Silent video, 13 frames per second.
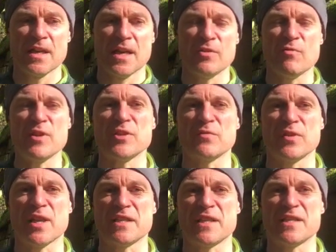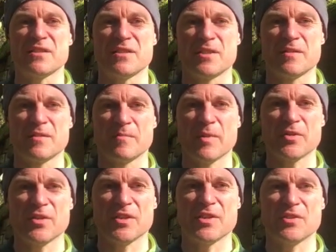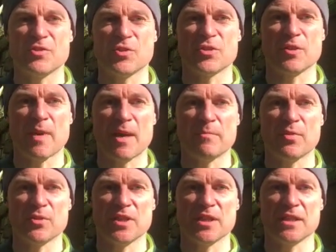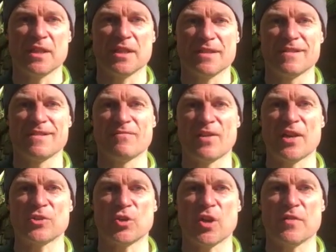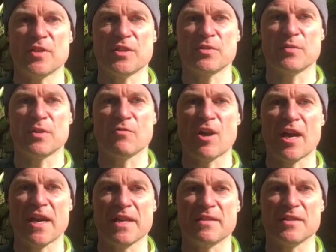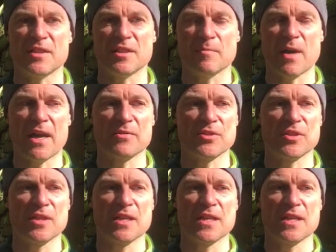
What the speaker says: And the reason for that isn't because this isn't just about putting flash drives into an array. This is about